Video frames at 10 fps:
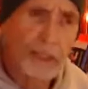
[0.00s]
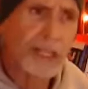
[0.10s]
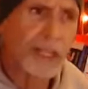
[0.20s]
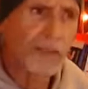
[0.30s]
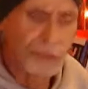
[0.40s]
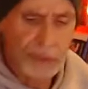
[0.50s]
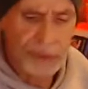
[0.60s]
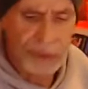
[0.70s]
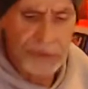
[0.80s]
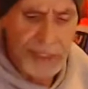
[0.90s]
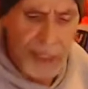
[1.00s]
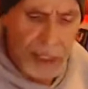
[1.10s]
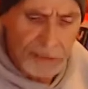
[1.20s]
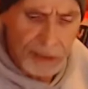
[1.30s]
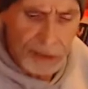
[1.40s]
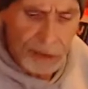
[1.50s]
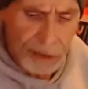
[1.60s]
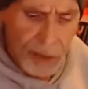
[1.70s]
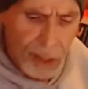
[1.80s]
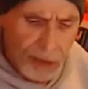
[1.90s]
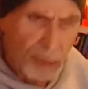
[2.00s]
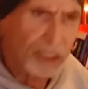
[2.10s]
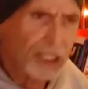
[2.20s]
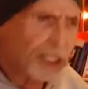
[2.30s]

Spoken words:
test strips to find out if you ultimately